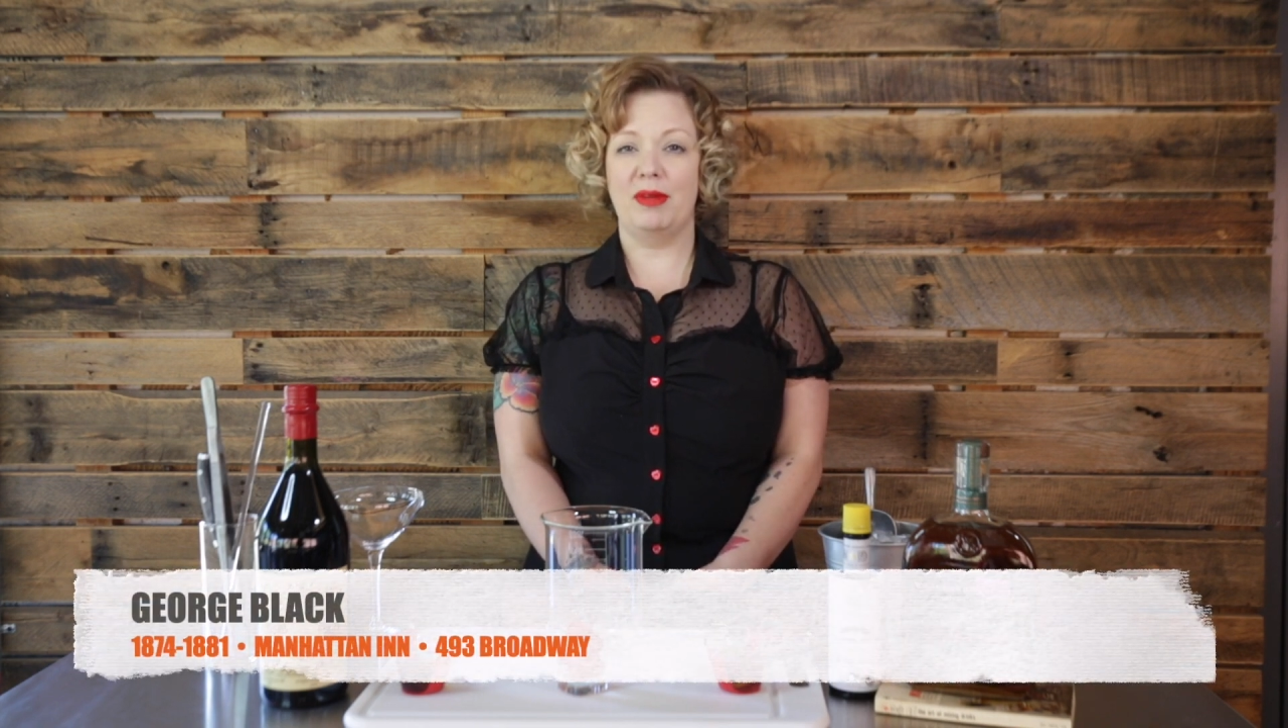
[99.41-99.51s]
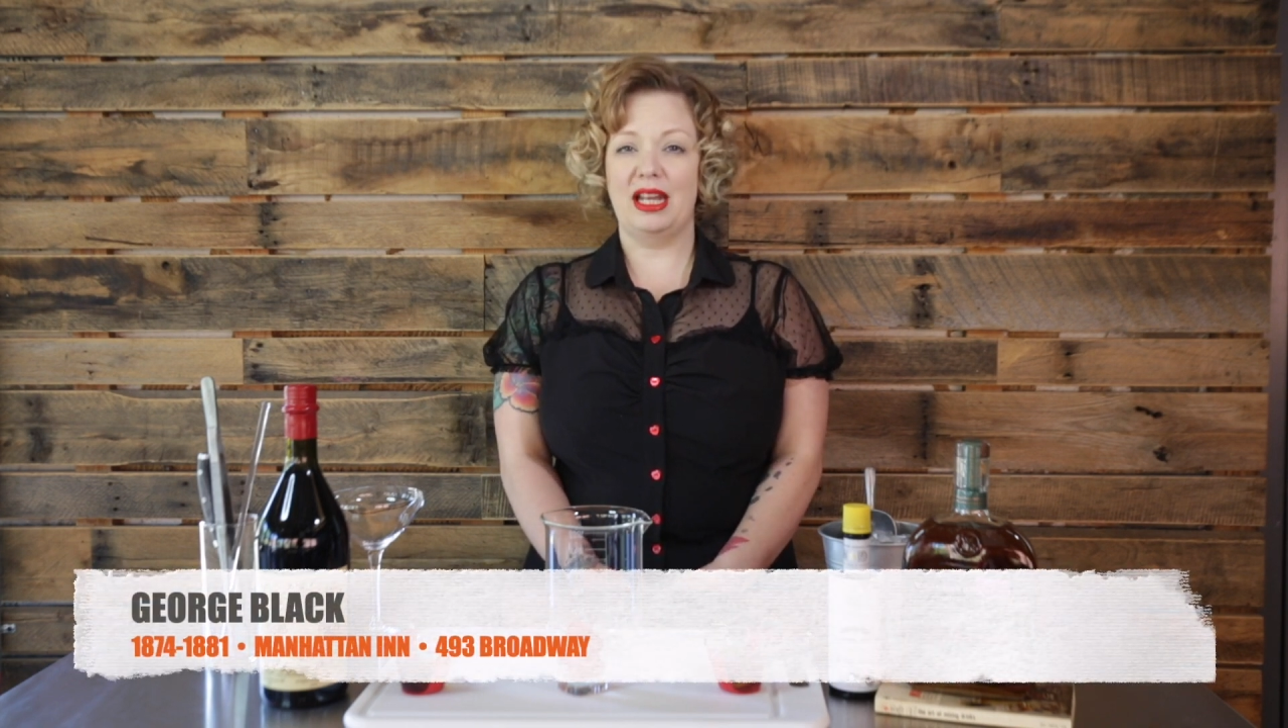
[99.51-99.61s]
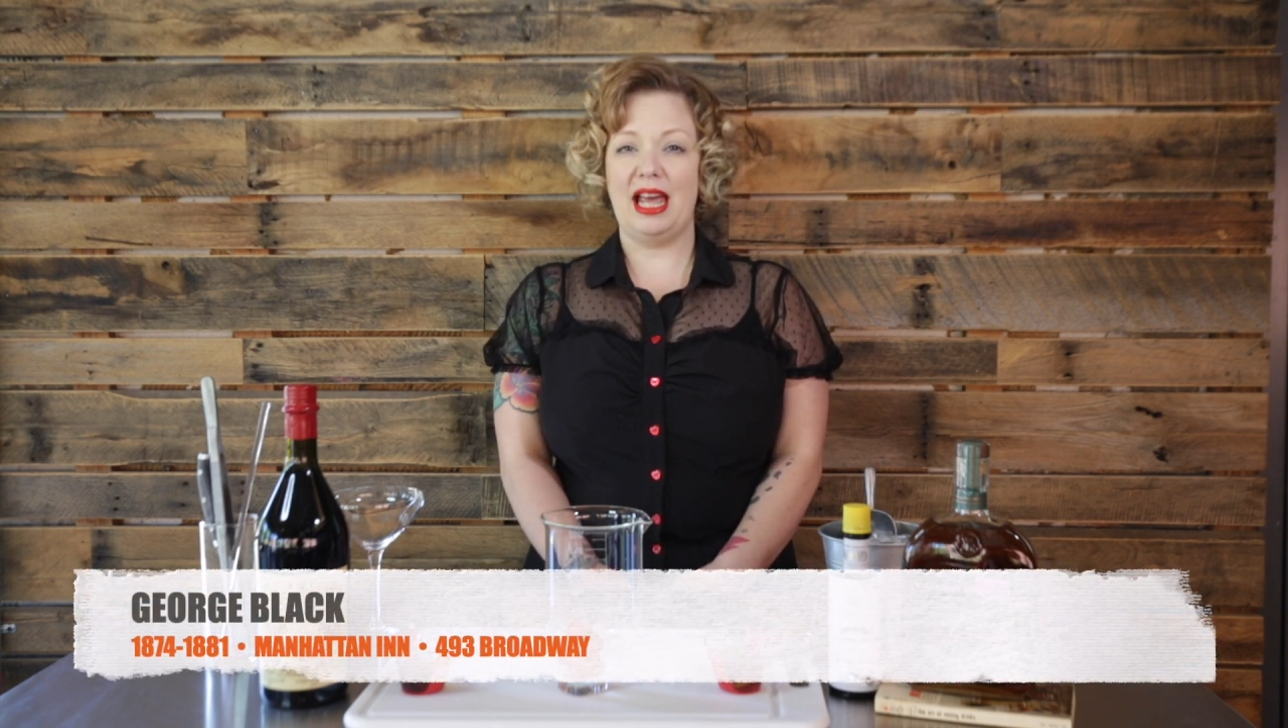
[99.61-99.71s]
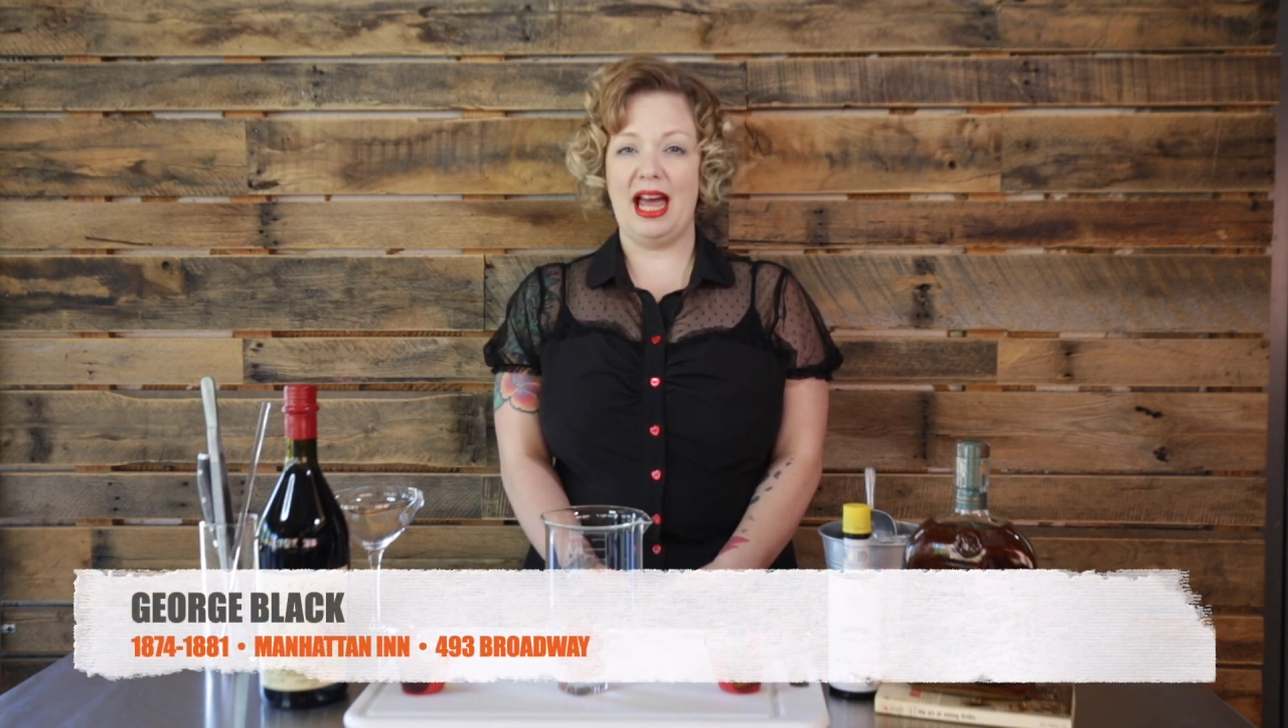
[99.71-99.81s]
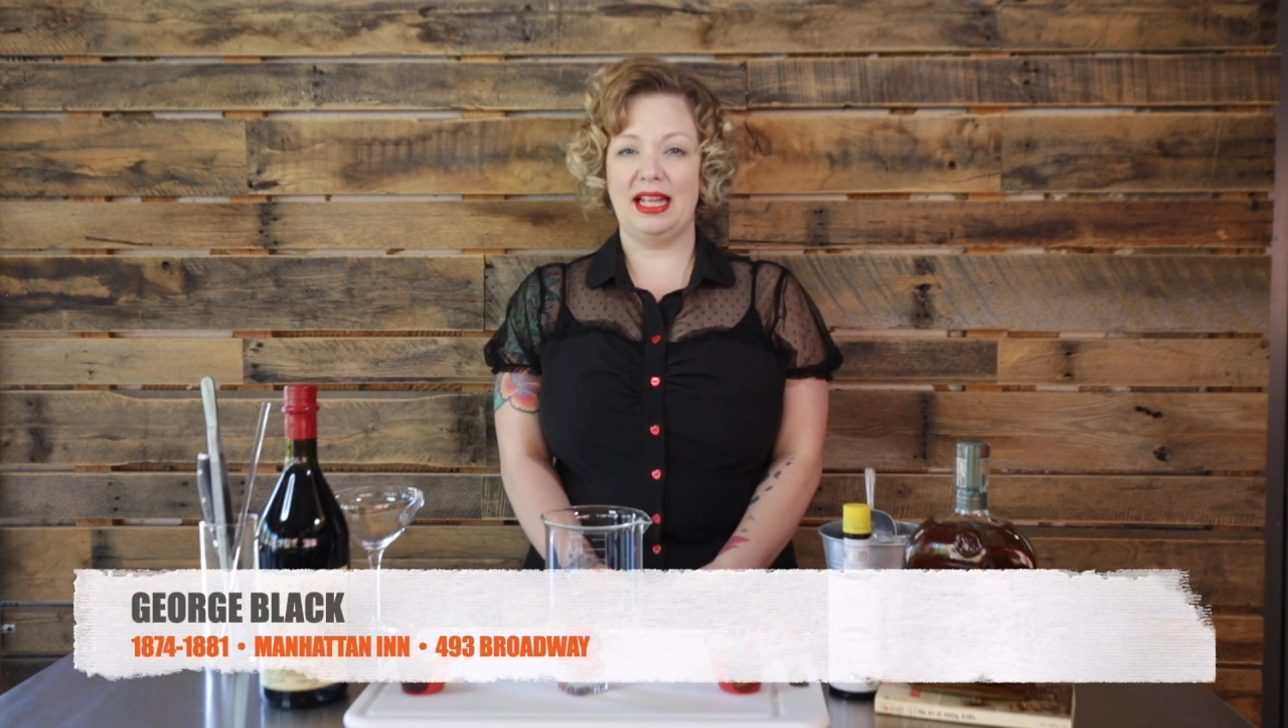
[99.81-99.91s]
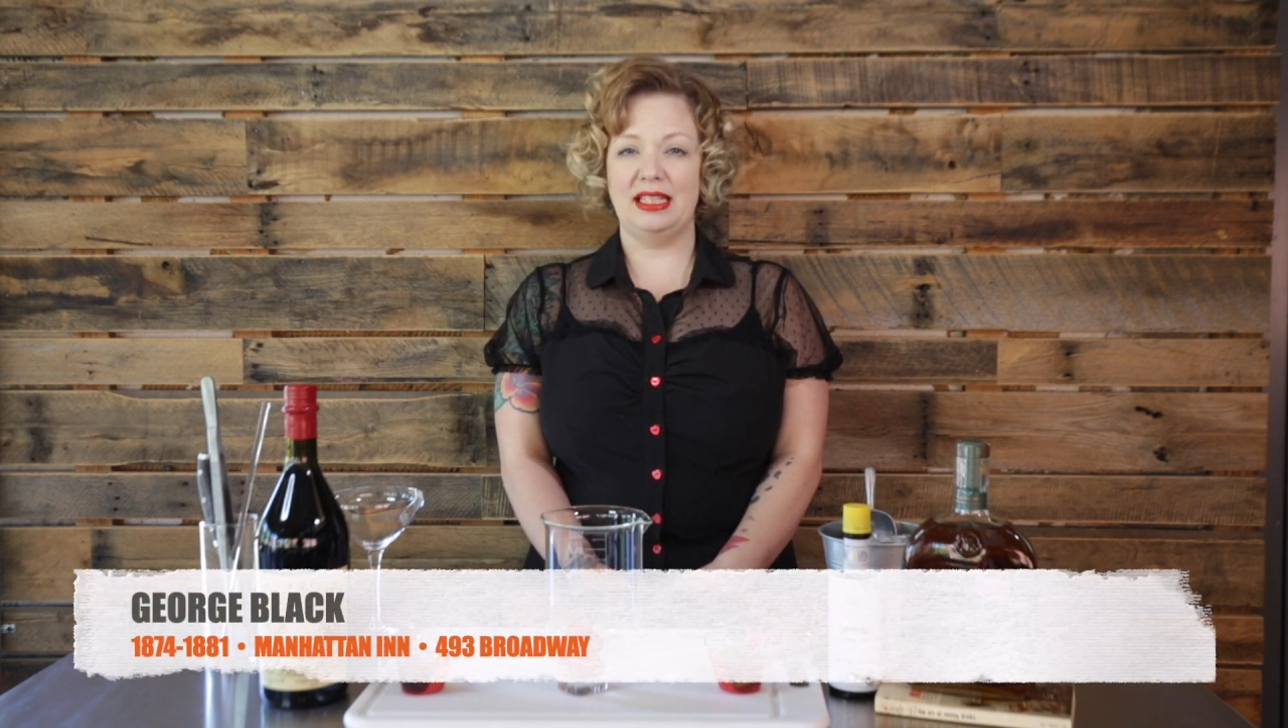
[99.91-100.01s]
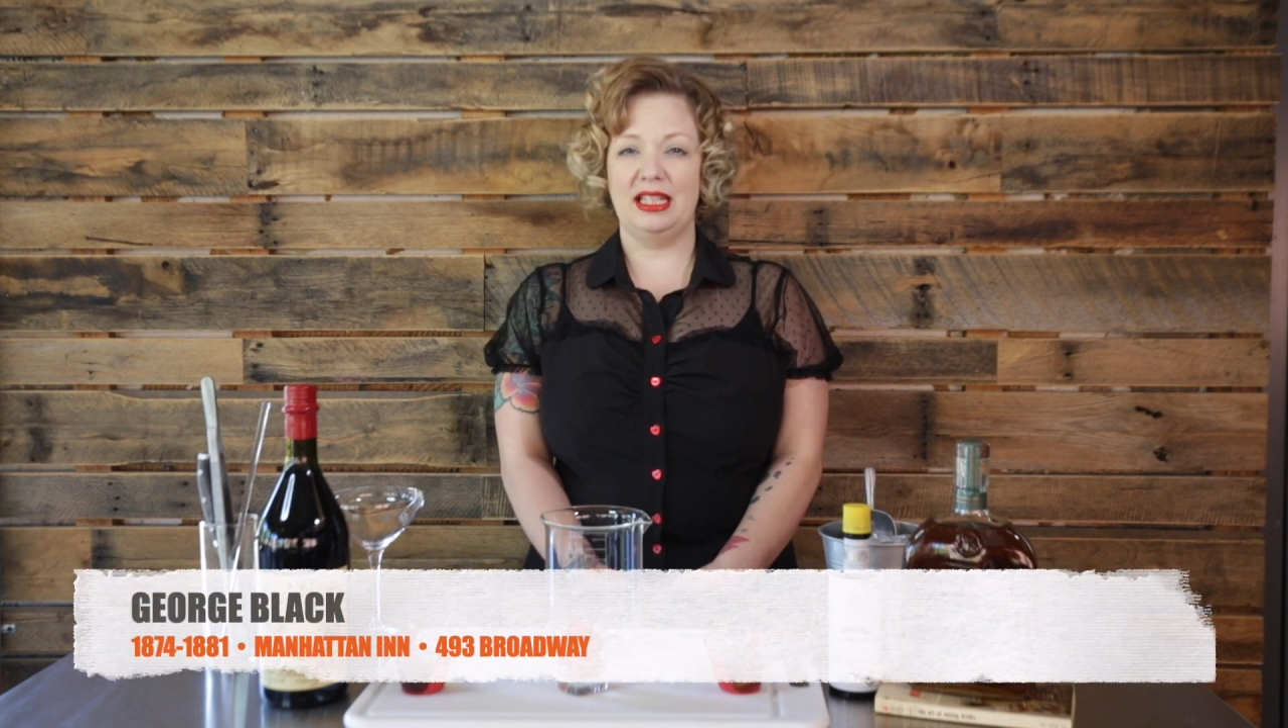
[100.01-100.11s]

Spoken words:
Manhattan